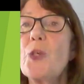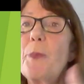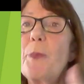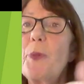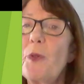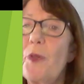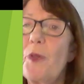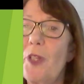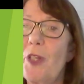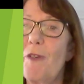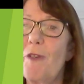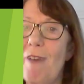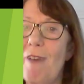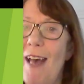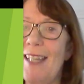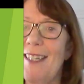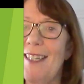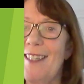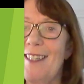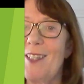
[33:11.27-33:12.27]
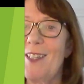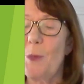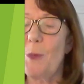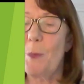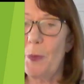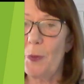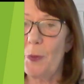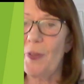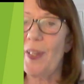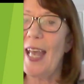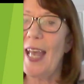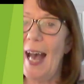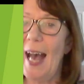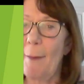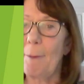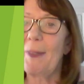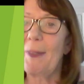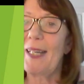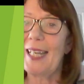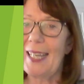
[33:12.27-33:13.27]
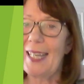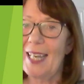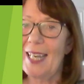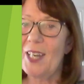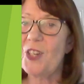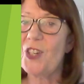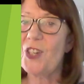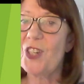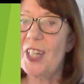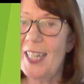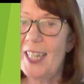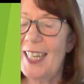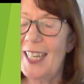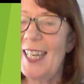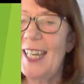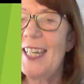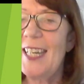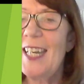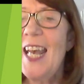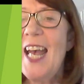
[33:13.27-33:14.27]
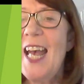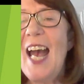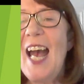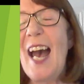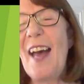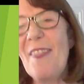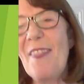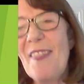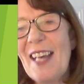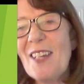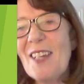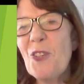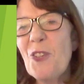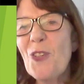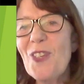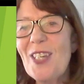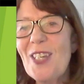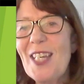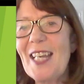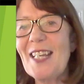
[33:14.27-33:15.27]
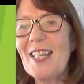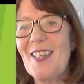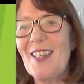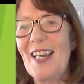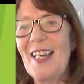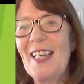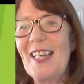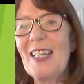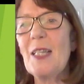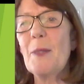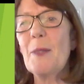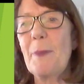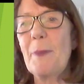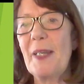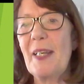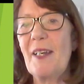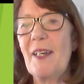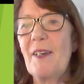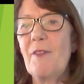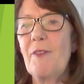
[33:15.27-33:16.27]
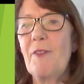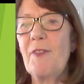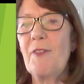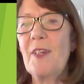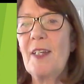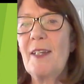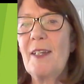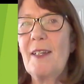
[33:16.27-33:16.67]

to put the application in, and that just takes a little bit of